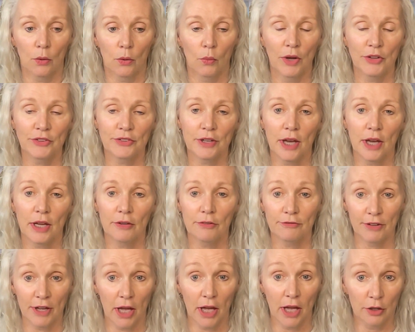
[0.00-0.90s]
once I
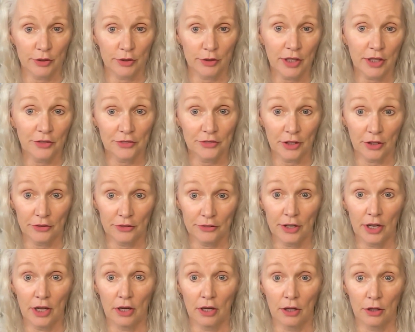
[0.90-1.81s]
found inside
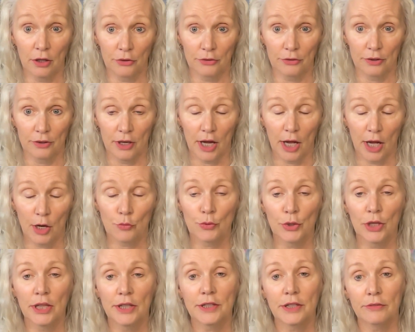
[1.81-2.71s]
sales, I
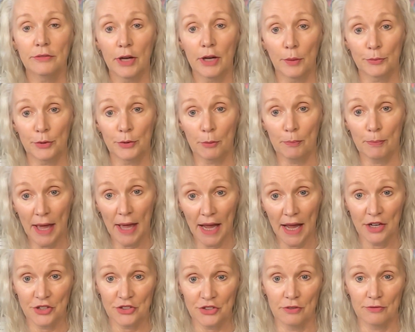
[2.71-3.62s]
really developed a
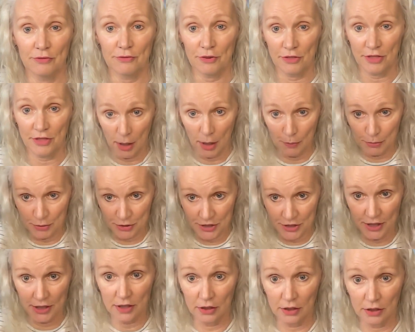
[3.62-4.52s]
passion for that
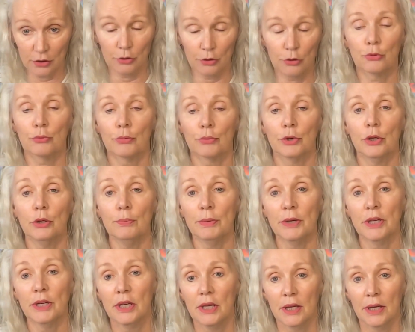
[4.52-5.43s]
particular group.